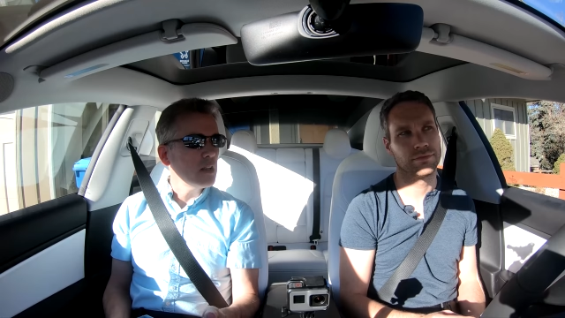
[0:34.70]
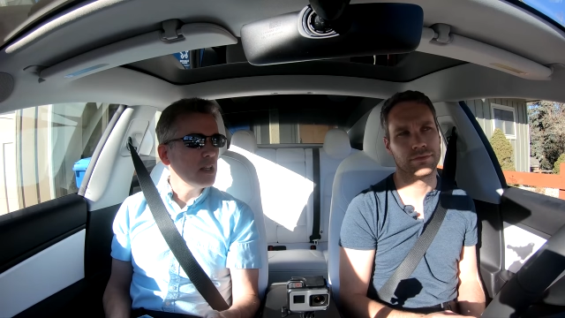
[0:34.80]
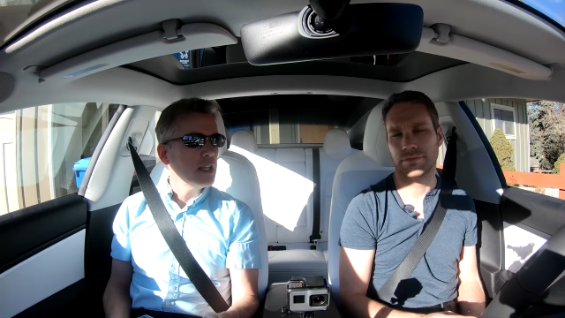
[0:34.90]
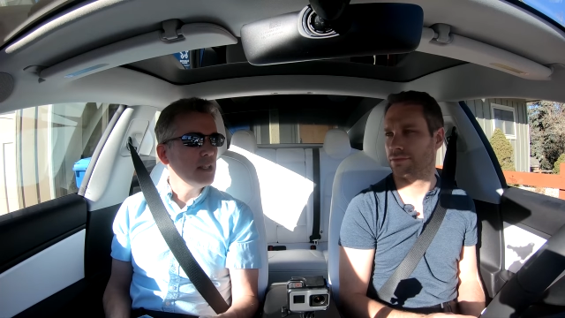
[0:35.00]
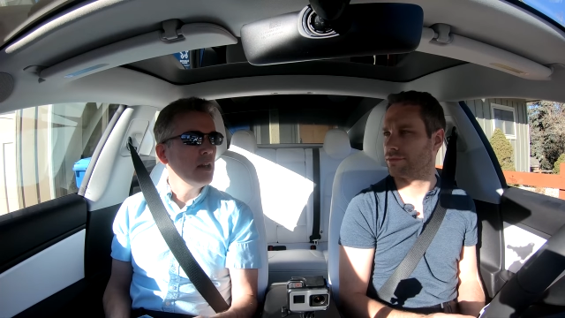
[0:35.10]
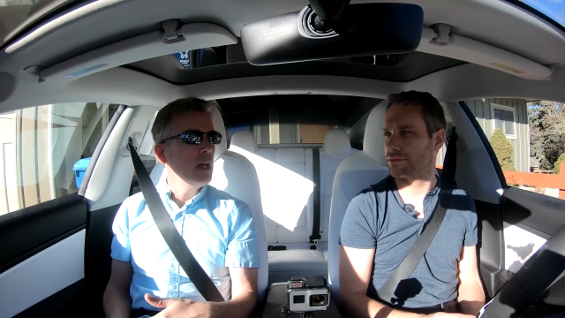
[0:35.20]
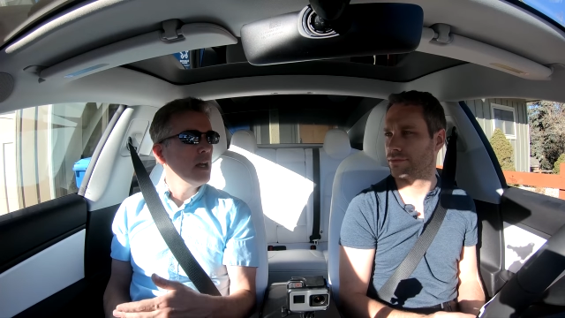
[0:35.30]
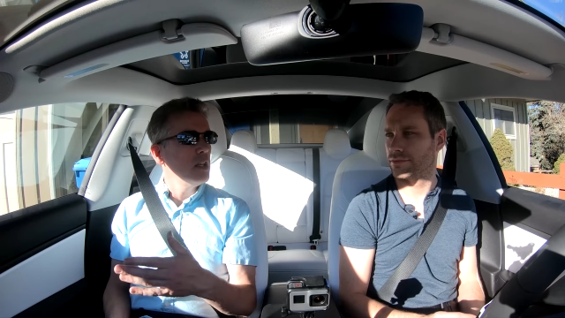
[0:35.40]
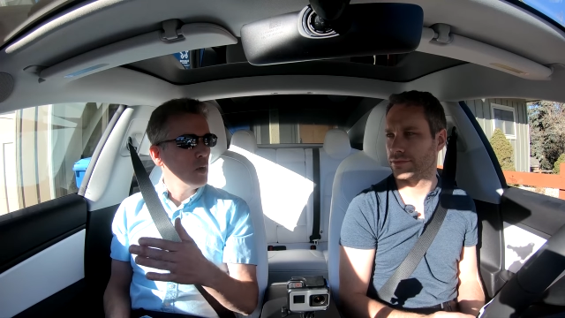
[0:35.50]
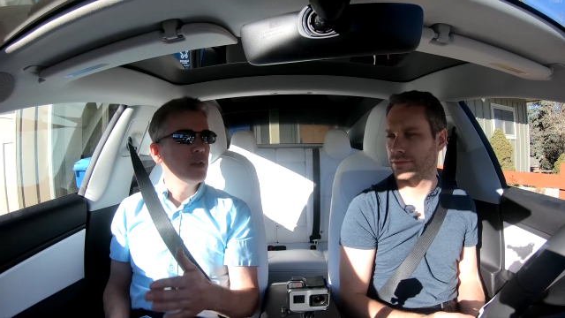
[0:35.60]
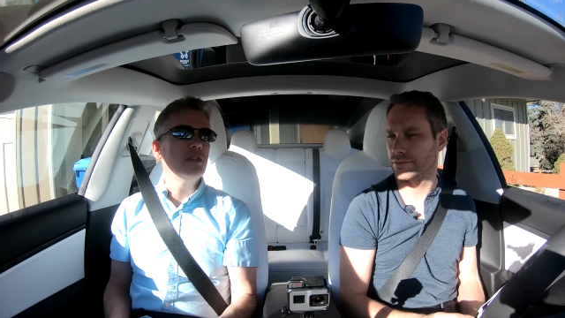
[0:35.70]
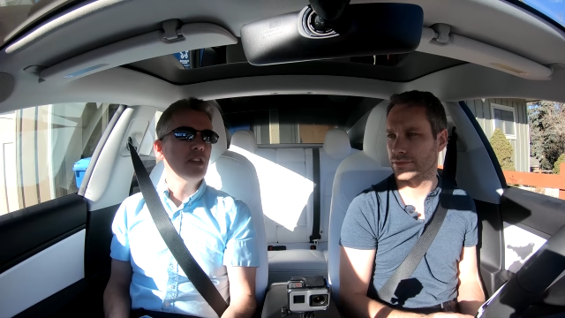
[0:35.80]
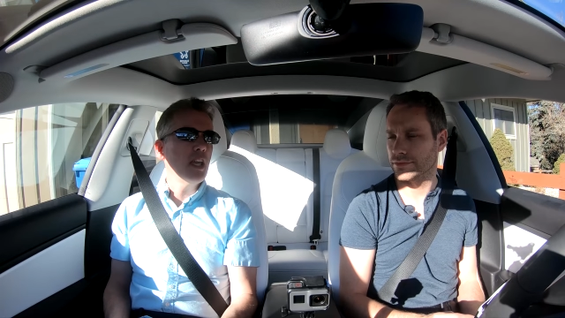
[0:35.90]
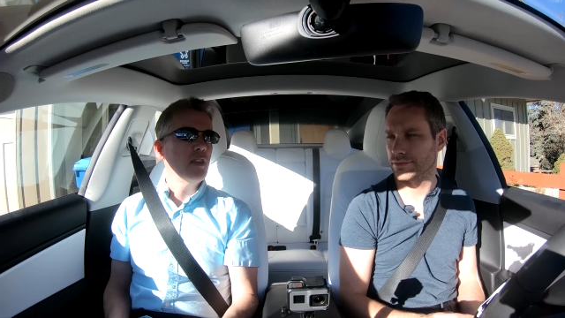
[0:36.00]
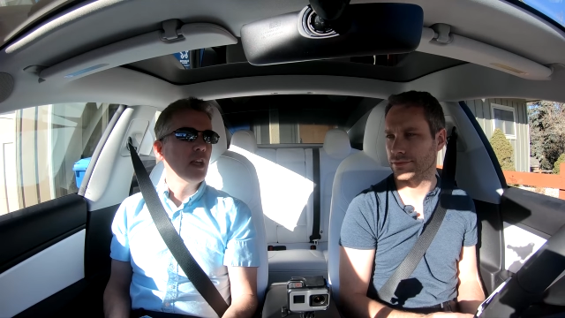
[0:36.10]
Speaker 1: that lane, you would
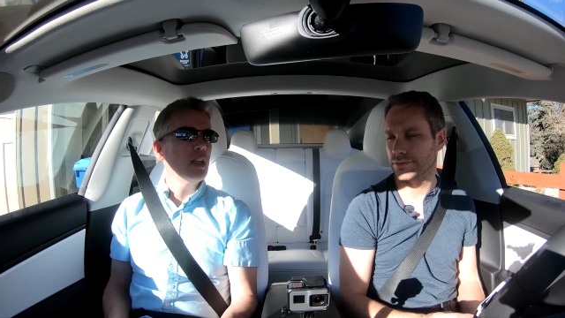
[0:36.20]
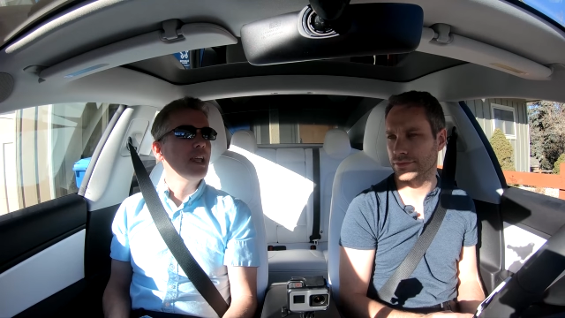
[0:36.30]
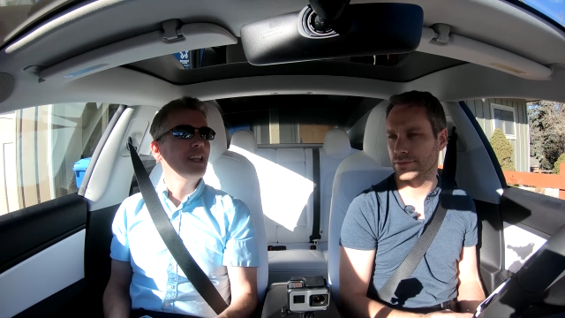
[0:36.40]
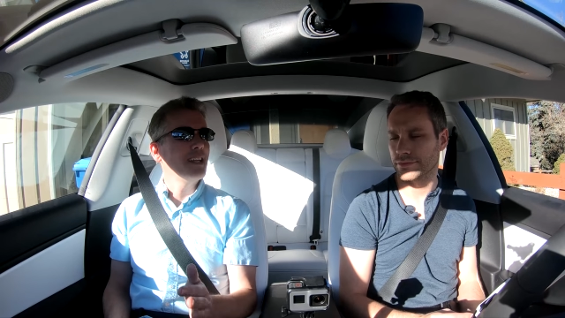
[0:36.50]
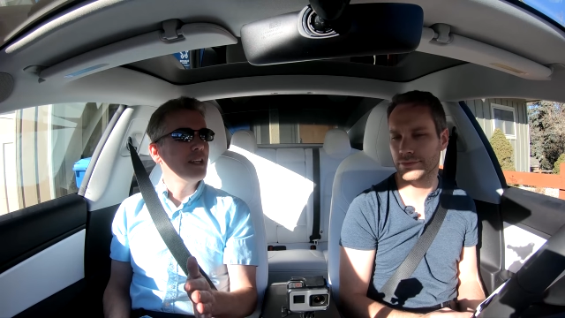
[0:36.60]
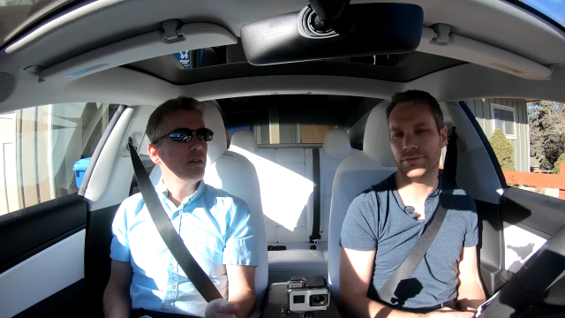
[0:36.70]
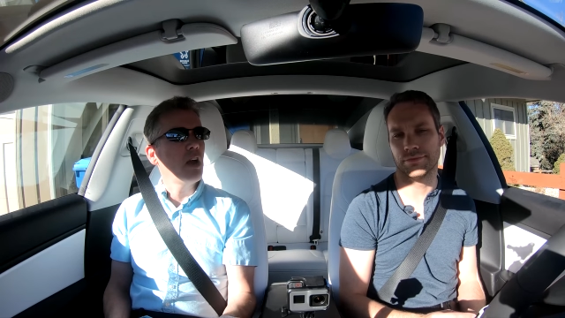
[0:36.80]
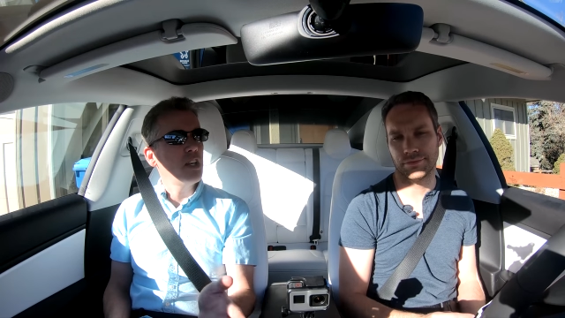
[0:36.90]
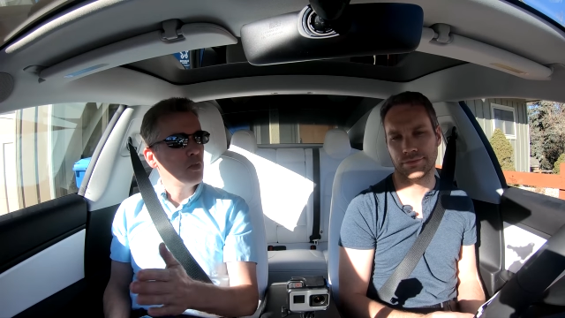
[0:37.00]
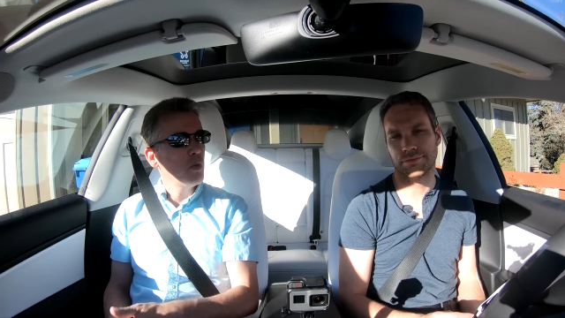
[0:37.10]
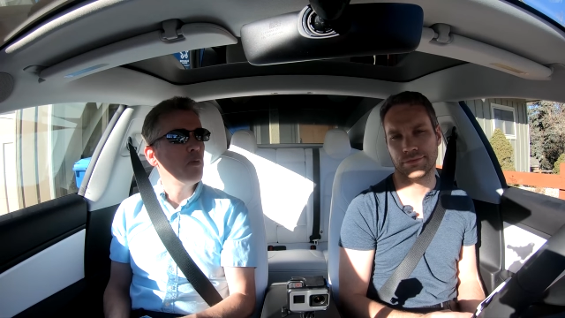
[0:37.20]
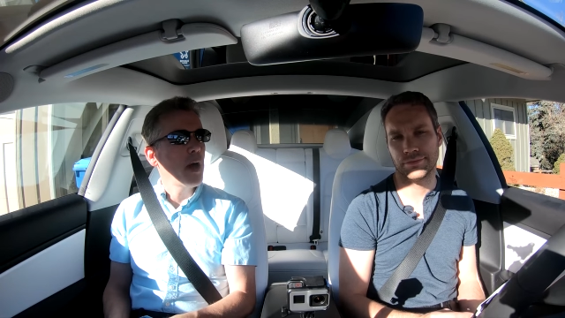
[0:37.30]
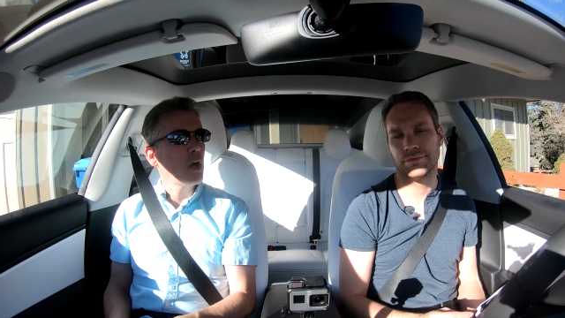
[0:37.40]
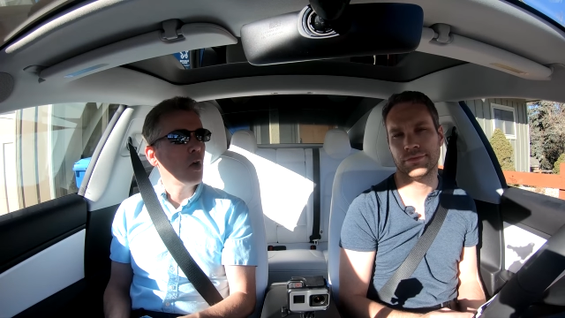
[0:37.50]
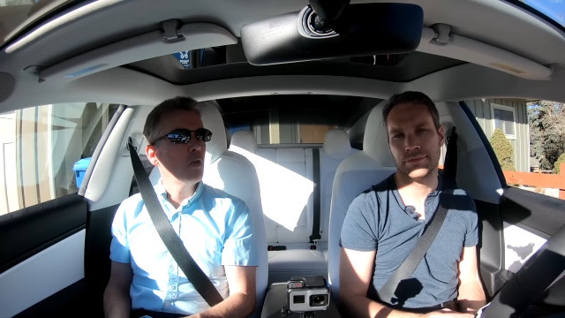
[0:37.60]
stay in that lane and it mm-hmm. never had you move
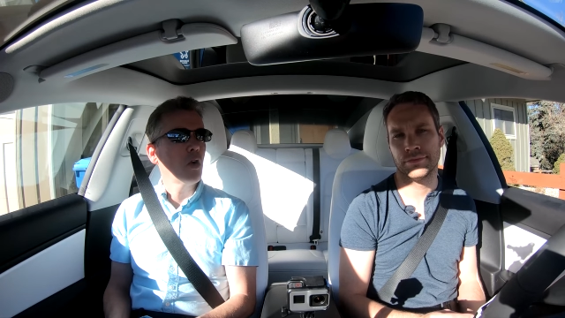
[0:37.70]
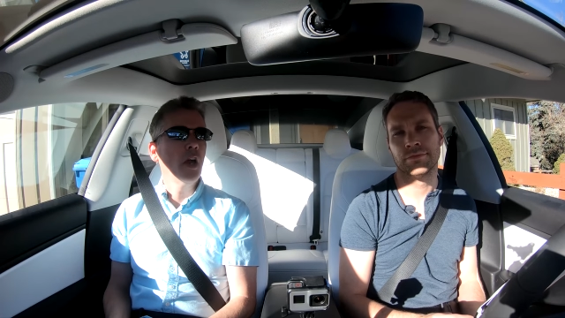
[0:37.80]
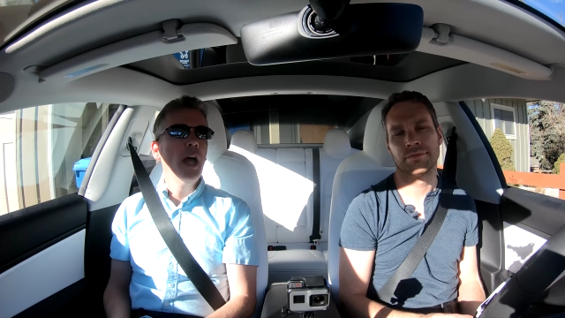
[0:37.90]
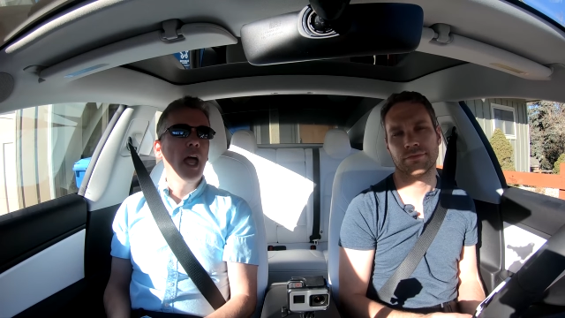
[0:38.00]
back over.